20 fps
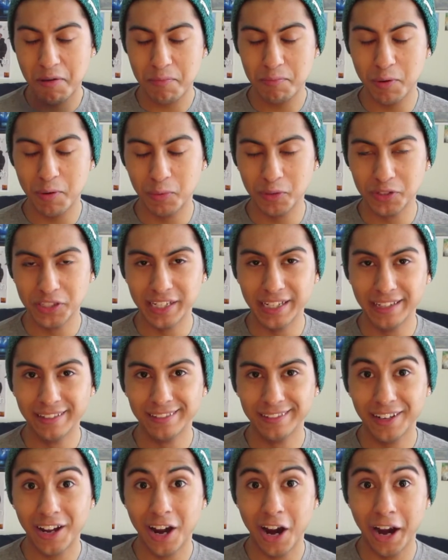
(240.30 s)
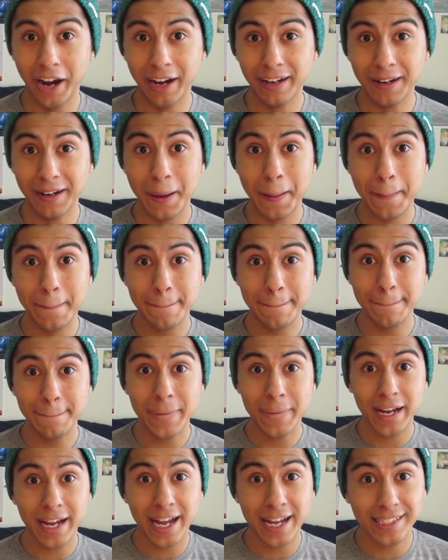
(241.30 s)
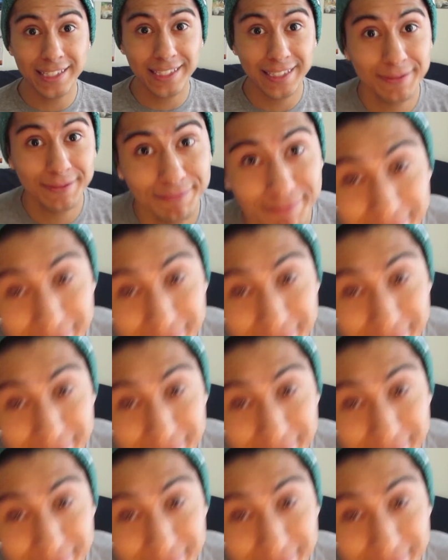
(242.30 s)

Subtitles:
But we'll see. All right. Bye, guys.